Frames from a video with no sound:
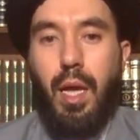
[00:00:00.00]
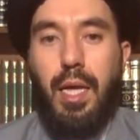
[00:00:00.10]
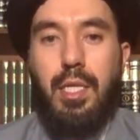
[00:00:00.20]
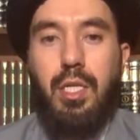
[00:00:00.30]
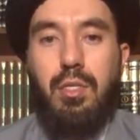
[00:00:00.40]

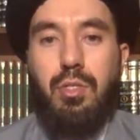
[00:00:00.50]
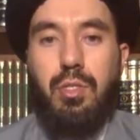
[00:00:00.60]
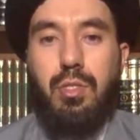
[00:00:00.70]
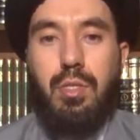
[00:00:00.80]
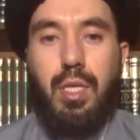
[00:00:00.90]
and he
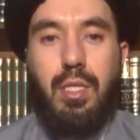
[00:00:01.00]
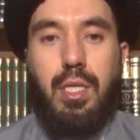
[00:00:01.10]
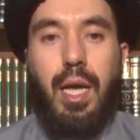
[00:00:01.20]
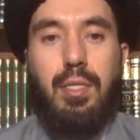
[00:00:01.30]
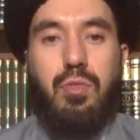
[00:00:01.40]
understood that
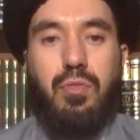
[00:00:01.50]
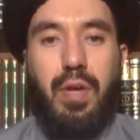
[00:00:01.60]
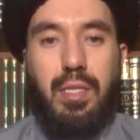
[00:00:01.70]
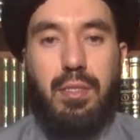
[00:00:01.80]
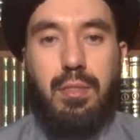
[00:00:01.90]
he has to
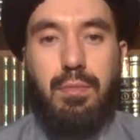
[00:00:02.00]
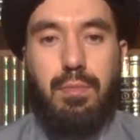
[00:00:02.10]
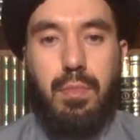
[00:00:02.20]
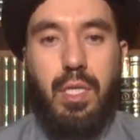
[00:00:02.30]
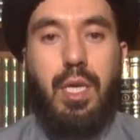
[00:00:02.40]
fast.
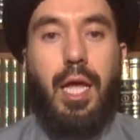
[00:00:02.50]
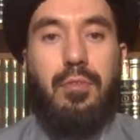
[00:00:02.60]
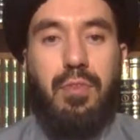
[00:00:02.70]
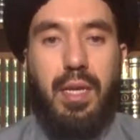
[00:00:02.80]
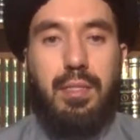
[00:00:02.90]
He can
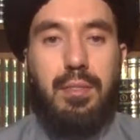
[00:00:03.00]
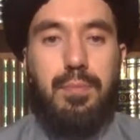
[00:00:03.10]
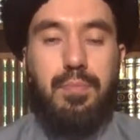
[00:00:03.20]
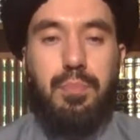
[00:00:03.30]
fast.